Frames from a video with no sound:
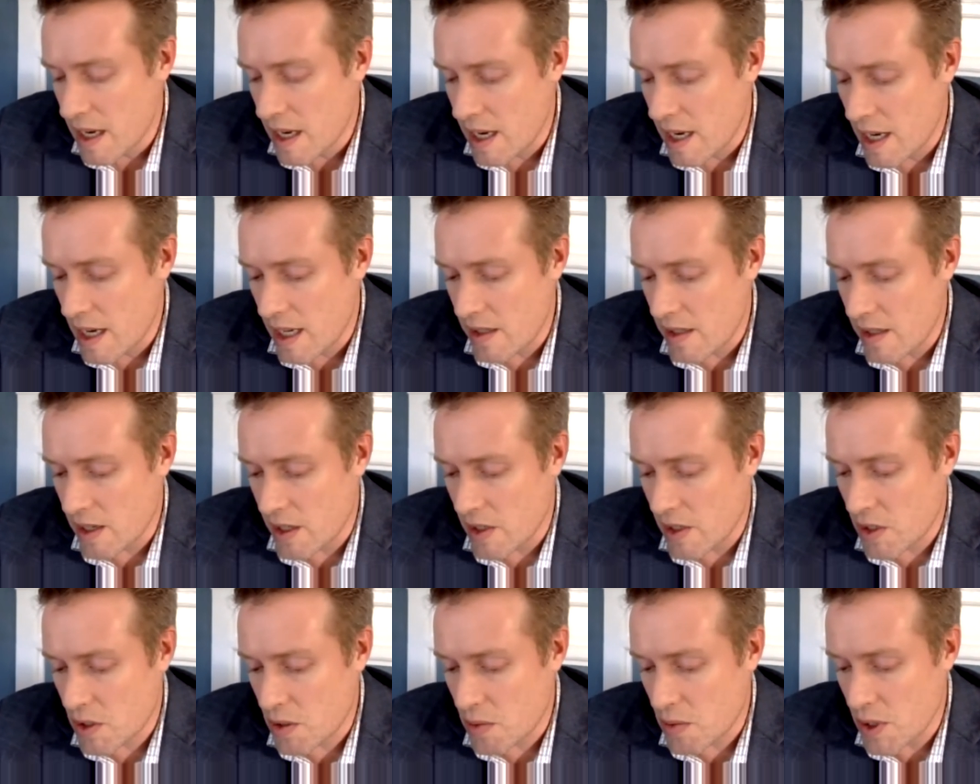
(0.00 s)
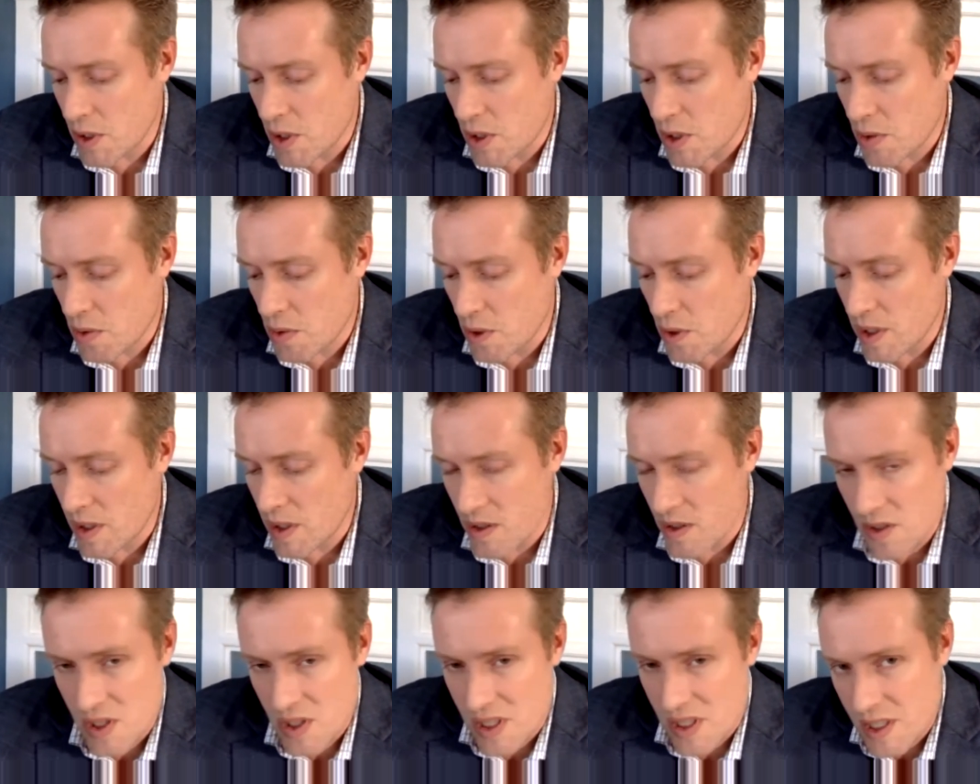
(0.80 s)
Uh, long story short,
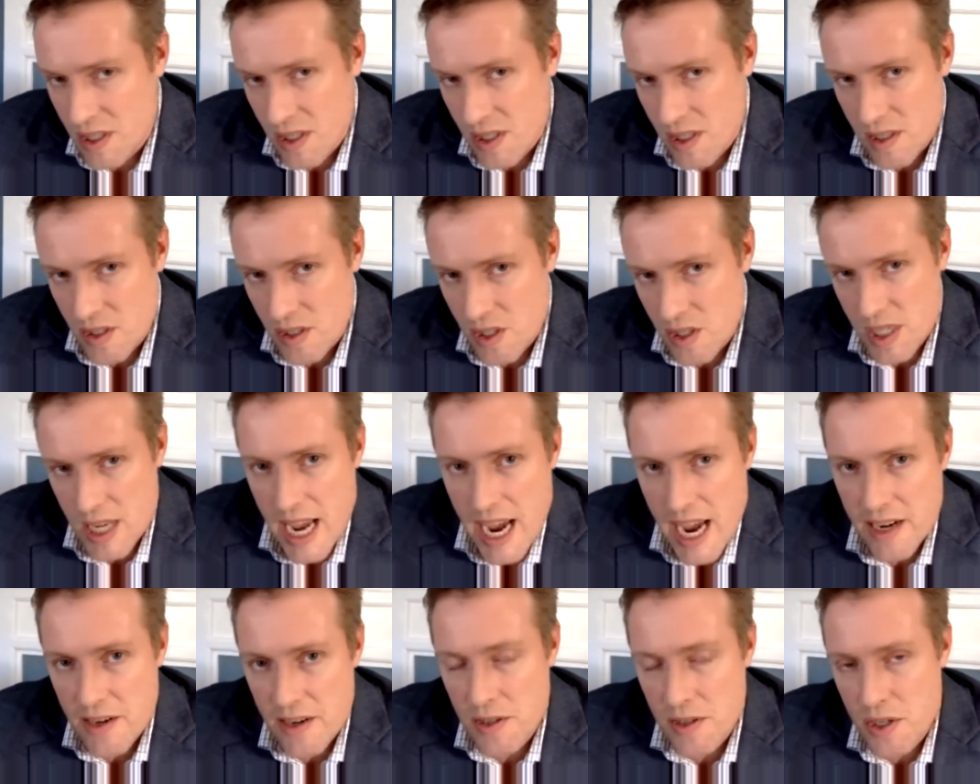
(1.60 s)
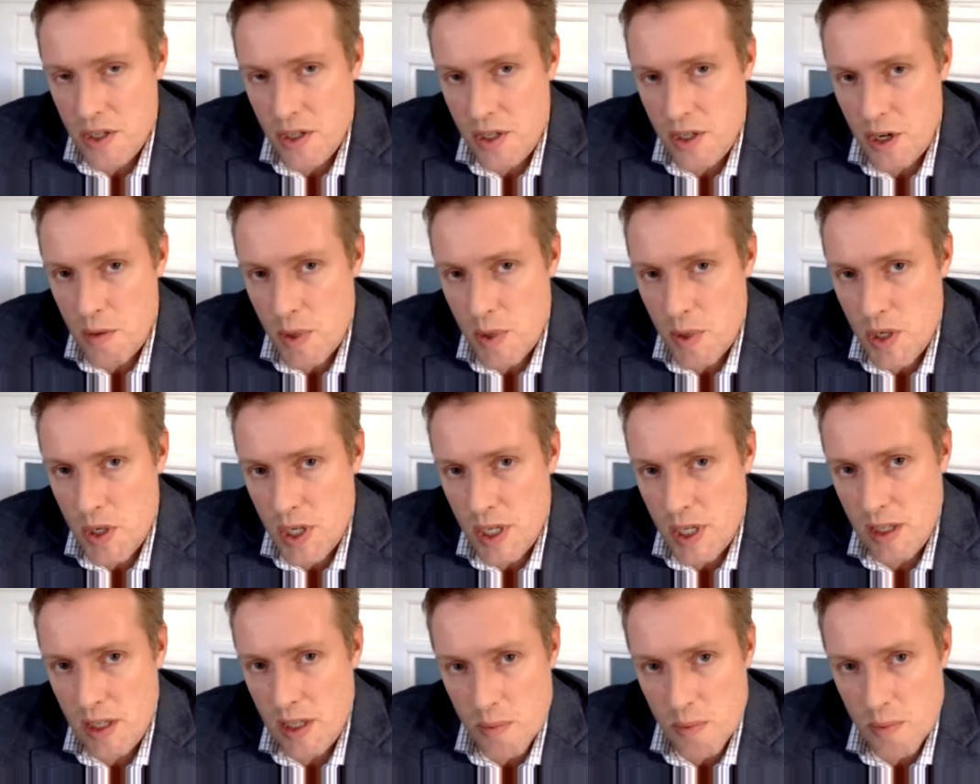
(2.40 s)
there's this, this scattered skirmishing.